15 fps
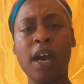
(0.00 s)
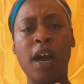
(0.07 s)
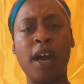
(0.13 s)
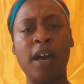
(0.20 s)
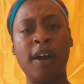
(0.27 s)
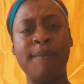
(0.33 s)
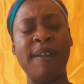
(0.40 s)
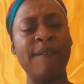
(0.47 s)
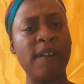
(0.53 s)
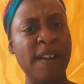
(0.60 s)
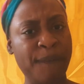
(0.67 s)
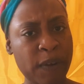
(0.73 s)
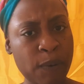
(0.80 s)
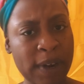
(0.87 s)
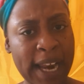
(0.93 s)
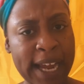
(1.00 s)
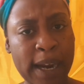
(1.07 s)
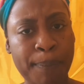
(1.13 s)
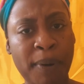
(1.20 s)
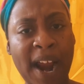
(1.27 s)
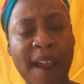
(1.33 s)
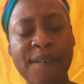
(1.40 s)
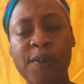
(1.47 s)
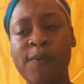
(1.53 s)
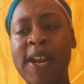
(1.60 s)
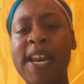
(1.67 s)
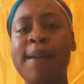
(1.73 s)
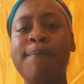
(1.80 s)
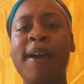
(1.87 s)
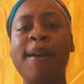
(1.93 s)
And if you would like a private
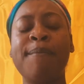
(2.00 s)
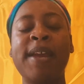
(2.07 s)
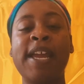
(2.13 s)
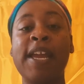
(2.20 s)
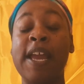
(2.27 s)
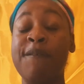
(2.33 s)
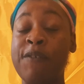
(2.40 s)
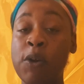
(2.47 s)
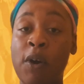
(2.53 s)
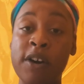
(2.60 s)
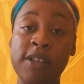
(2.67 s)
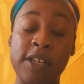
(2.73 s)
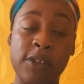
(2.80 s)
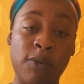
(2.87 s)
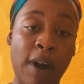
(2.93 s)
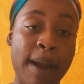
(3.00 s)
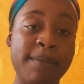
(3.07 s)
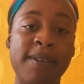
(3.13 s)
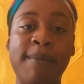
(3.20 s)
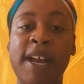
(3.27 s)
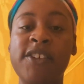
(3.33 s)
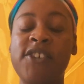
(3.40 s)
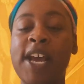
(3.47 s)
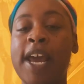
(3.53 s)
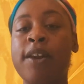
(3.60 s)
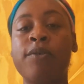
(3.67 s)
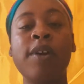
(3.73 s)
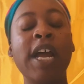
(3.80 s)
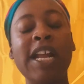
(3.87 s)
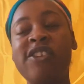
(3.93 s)
reading by me, if you are subscribed to my
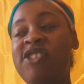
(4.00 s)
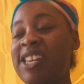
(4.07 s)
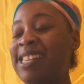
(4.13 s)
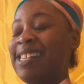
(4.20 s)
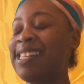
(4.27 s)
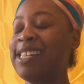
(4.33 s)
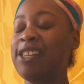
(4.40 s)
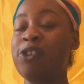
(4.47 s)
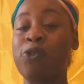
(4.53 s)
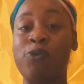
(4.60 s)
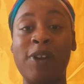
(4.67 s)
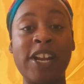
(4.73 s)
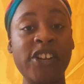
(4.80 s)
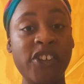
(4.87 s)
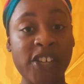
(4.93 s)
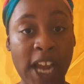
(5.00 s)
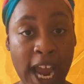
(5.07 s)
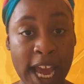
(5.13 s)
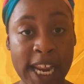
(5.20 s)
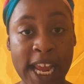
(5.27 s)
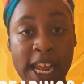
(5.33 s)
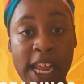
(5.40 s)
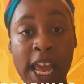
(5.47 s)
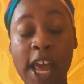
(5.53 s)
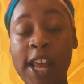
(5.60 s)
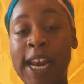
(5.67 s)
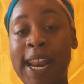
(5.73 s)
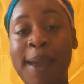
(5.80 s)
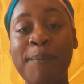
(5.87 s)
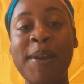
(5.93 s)
channel, just screenshot it.
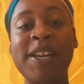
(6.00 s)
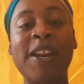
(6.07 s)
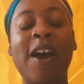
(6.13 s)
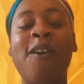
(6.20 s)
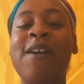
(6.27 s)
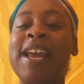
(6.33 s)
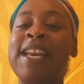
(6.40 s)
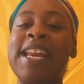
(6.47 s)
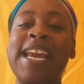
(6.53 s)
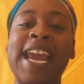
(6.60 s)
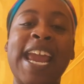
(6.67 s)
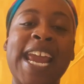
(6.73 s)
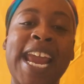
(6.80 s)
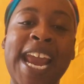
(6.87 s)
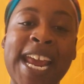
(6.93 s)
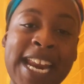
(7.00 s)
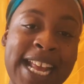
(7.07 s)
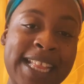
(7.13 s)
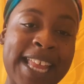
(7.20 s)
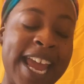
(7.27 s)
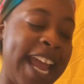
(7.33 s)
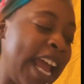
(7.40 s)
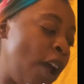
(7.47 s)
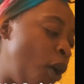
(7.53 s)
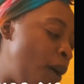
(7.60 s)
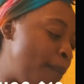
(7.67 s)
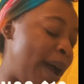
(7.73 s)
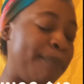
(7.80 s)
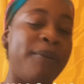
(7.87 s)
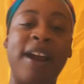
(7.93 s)
Let me know, and anything
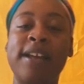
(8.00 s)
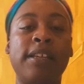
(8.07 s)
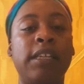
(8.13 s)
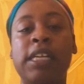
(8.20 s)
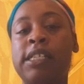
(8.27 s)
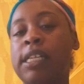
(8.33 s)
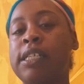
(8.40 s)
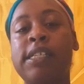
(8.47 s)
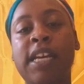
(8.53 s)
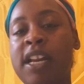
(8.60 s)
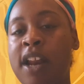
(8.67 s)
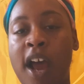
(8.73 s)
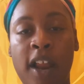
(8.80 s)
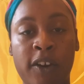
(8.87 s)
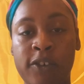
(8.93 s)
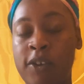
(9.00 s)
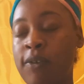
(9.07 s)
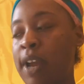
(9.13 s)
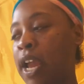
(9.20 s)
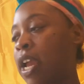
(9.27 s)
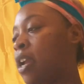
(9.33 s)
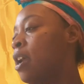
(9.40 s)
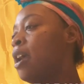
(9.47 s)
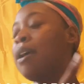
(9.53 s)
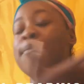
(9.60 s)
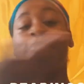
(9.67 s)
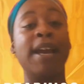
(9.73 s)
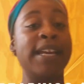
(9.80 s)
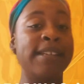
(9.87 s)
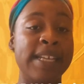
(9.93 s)
on my price list is $10, okay?
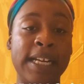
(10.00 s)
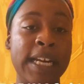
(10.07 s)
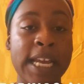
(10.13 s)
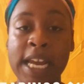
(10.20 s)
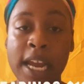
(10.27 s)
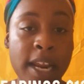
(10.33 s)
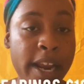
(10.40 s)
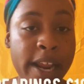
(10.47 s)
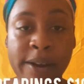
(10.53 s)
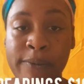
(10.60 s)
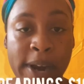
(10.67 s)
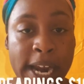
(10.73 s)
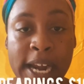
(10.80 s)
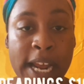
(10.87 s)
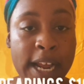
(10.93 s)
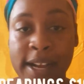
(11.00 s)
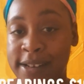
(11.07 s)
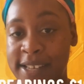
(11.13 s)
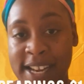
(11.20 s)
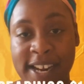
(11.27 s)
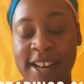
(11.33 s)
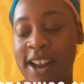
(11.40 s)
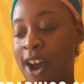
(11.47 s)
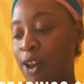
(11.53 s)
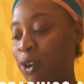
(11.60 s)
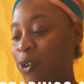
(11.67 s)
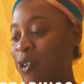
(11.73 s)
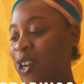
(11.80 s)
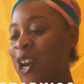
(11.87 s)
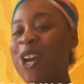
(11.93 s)
Basically, any reading is $10.